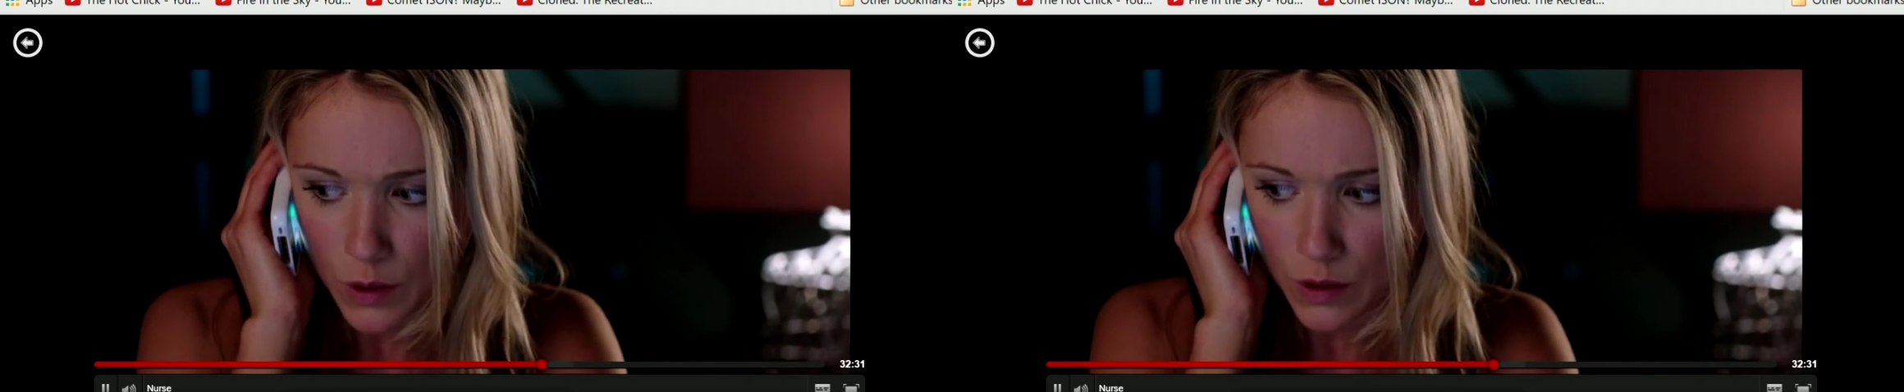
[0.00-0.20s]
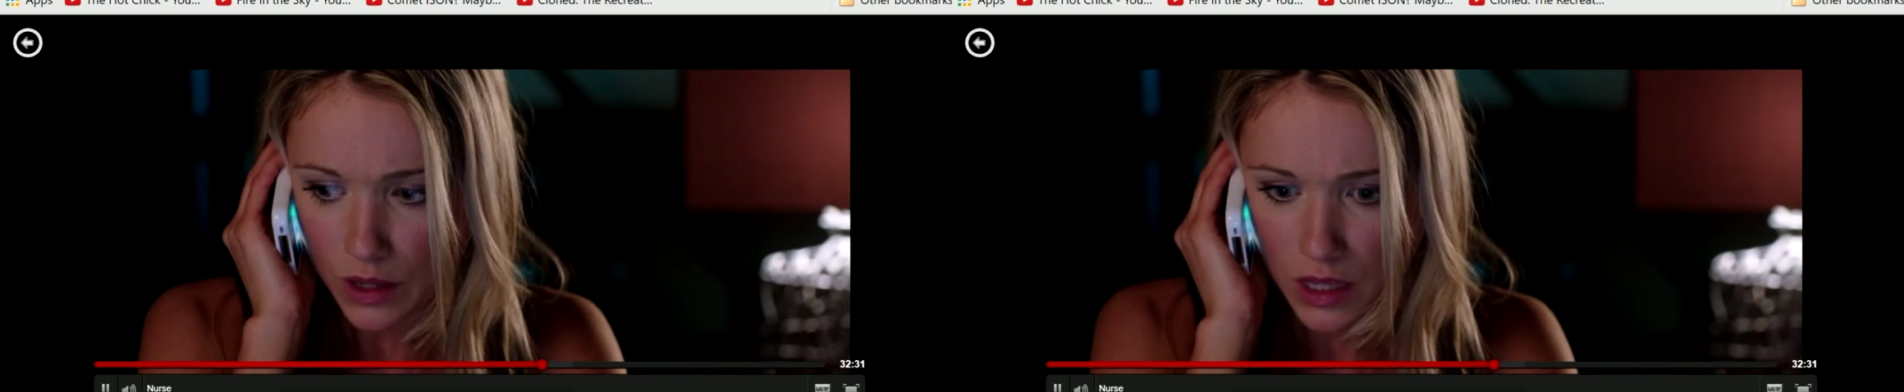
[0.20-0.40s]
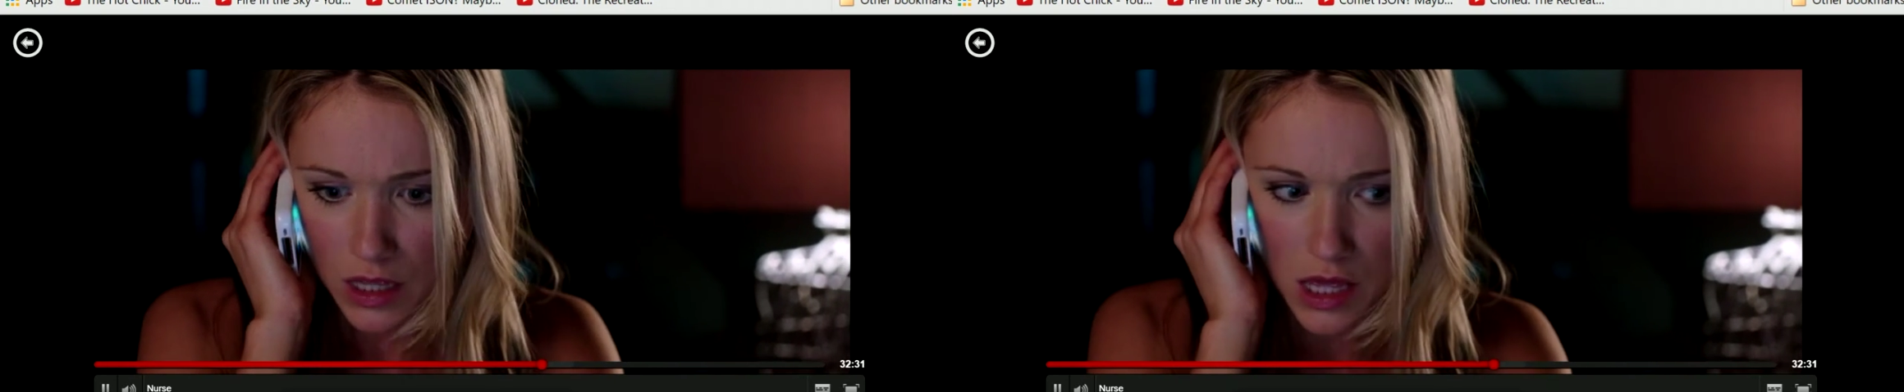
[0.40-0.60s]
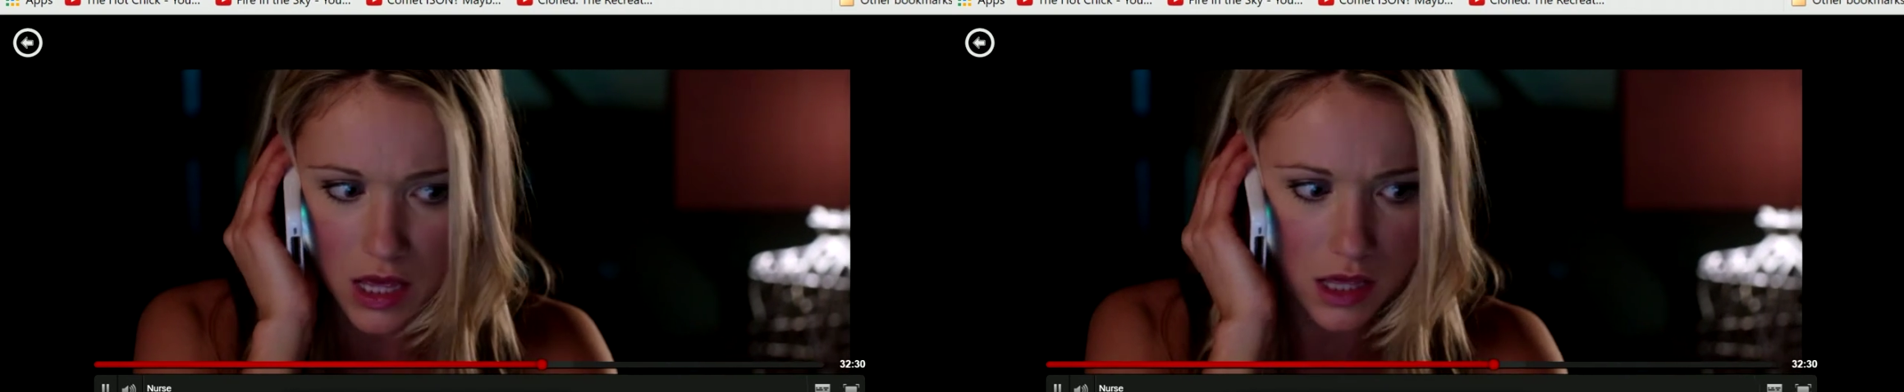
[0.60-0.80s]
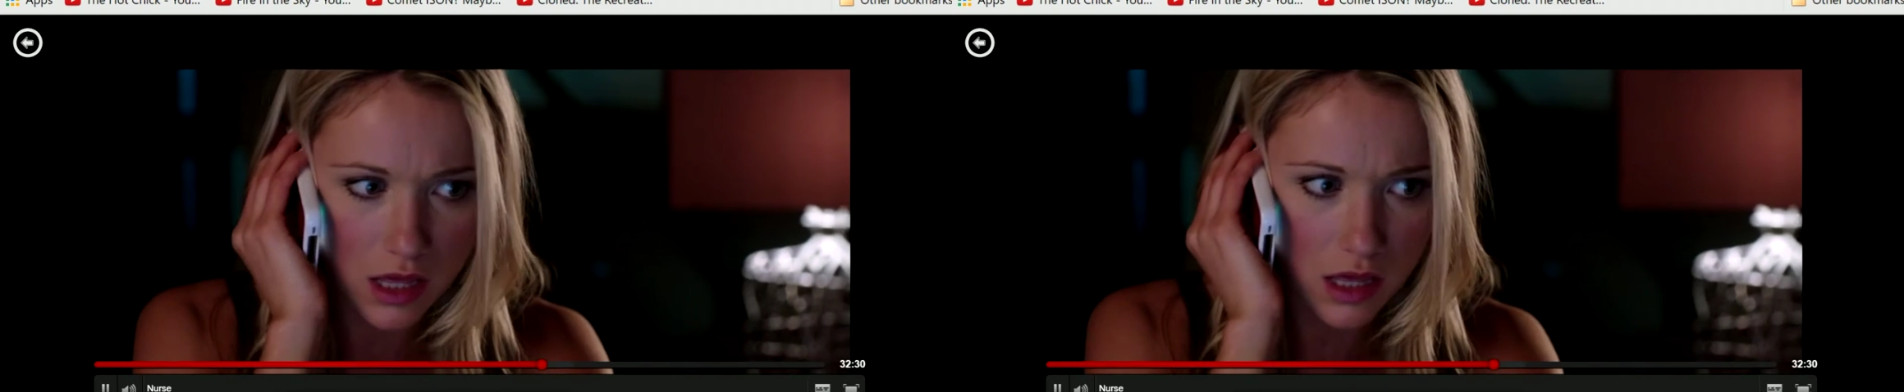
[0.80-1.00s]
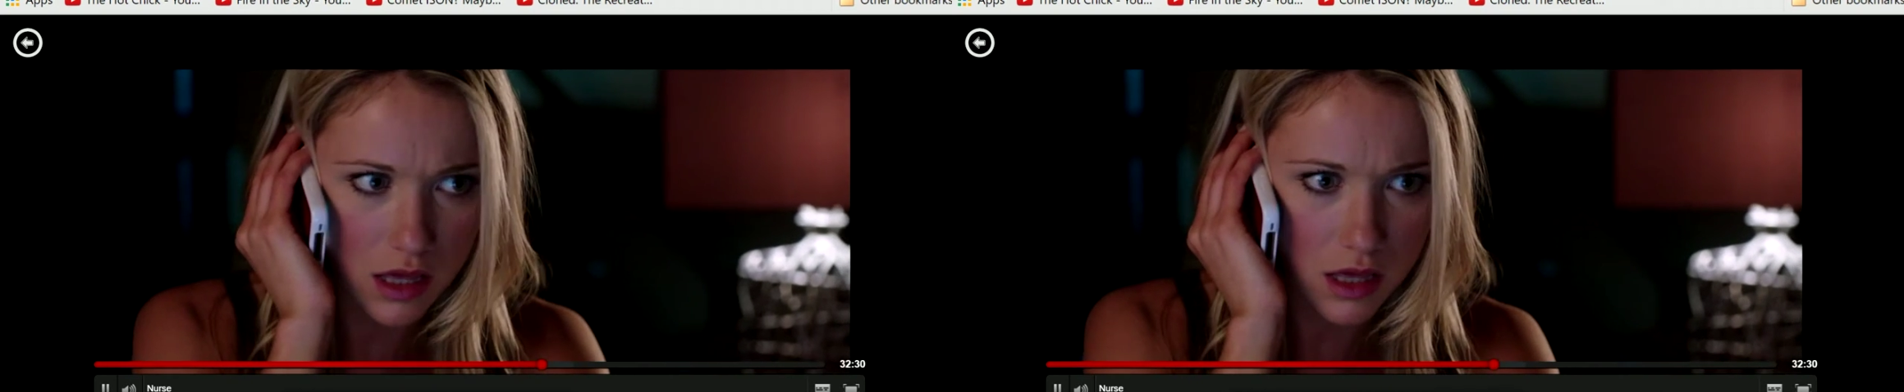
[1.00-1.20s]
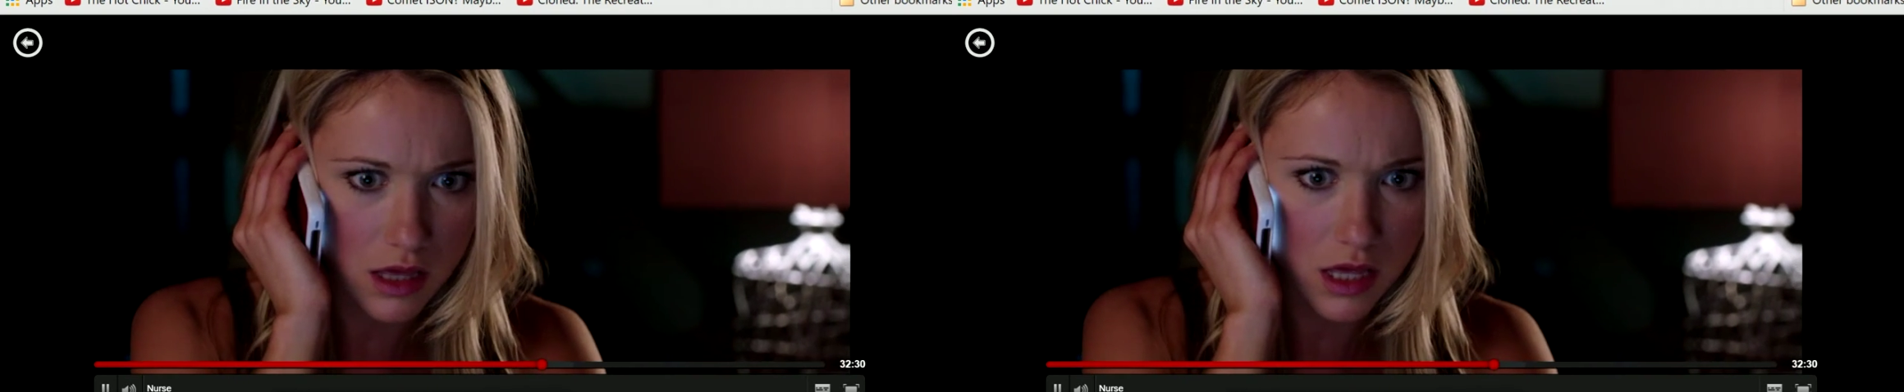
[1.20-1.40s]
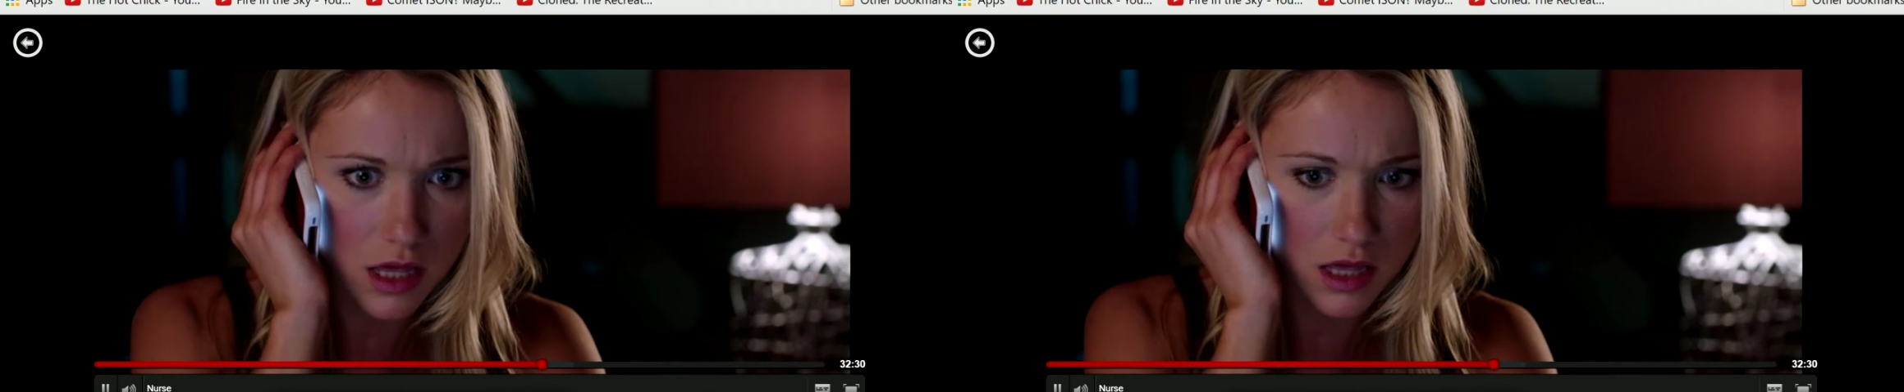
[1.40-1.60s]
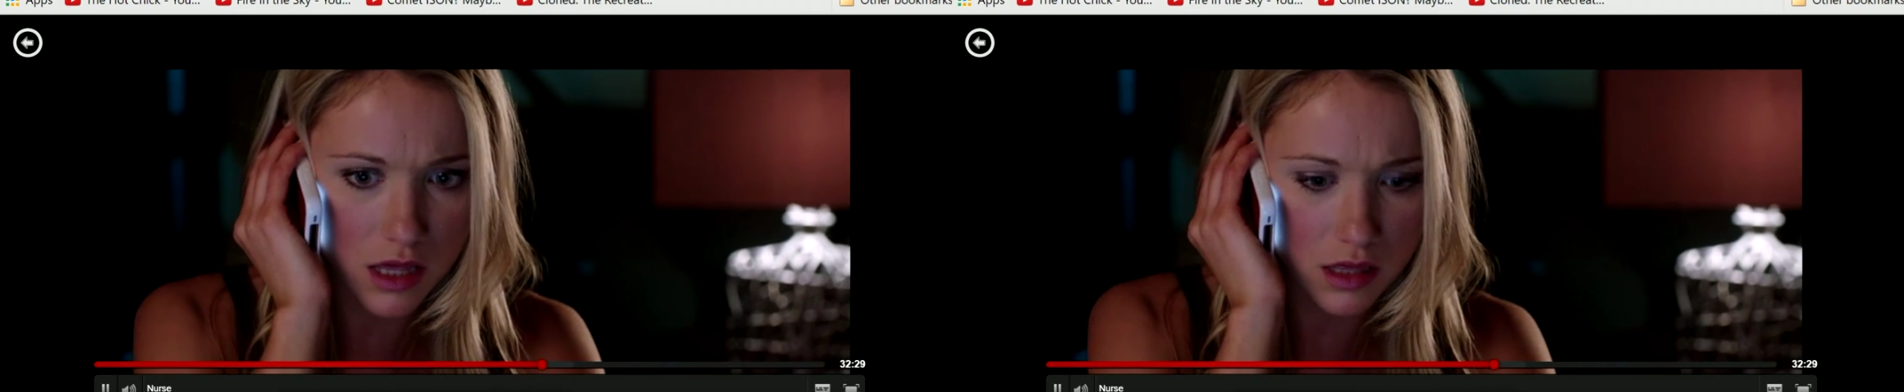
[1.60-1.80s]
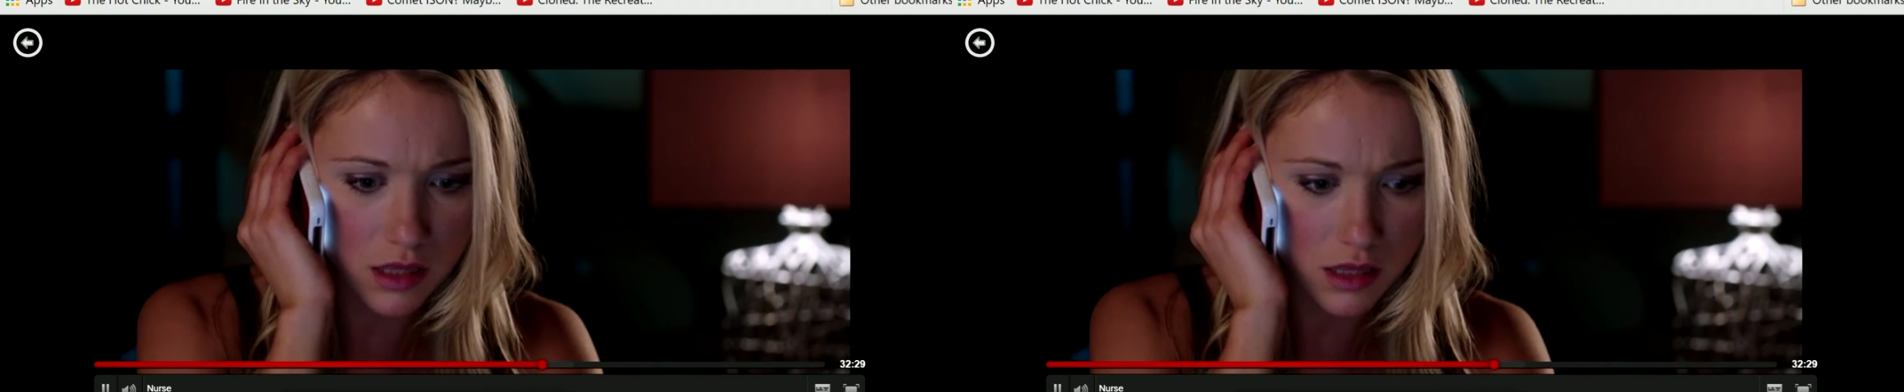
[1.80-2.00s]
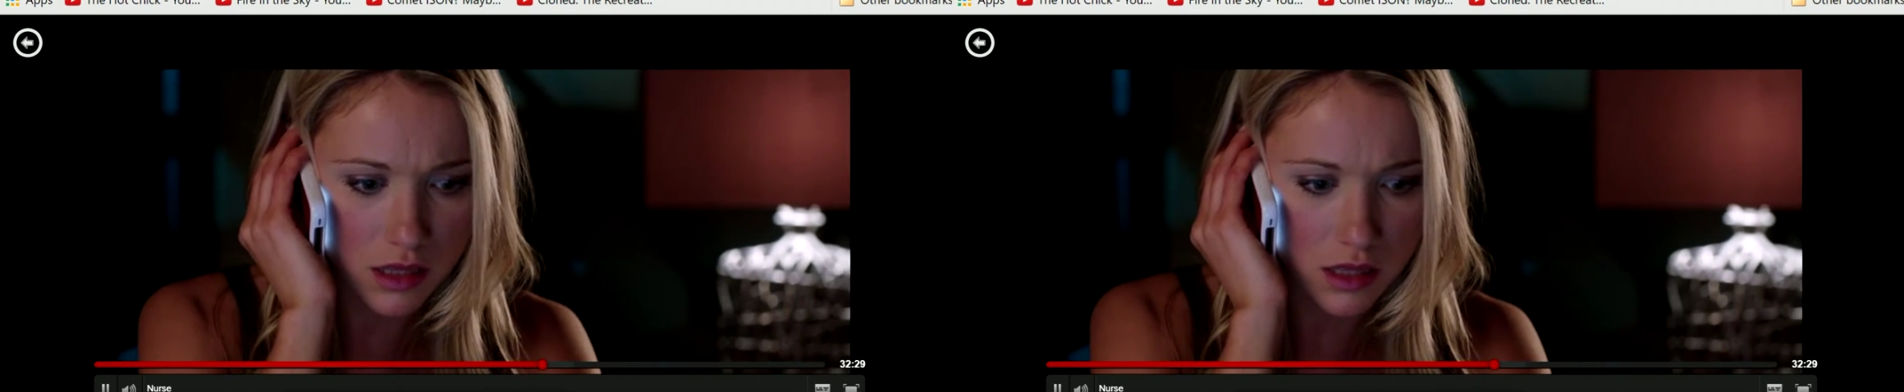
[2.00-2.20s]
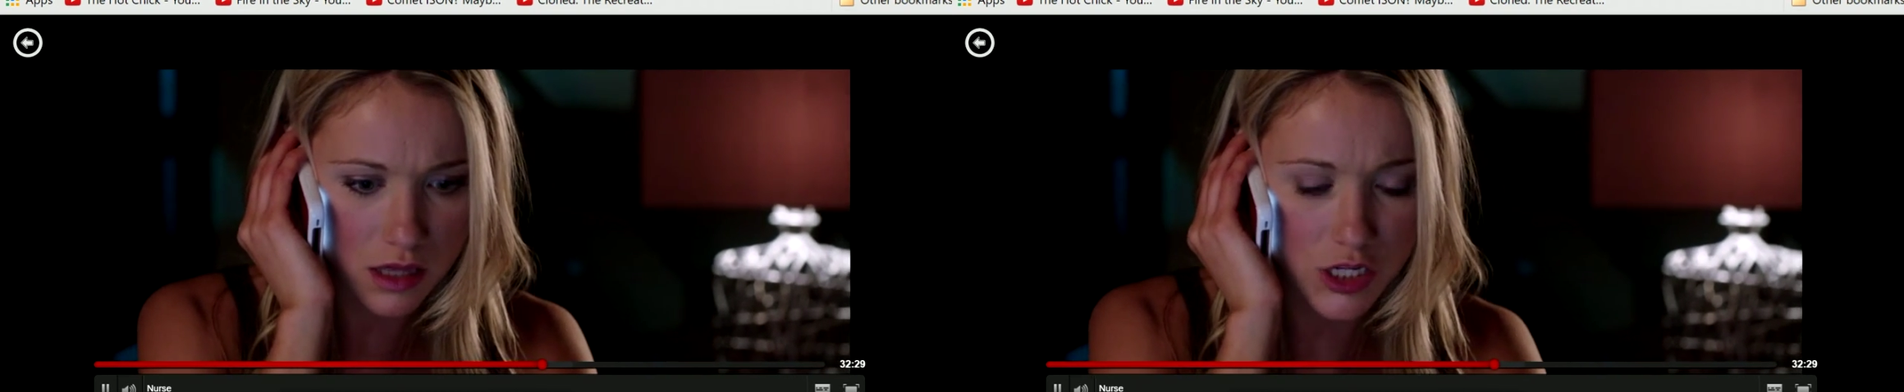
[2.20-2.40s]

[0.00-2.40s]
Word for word: Abby Russell, and she's the victim.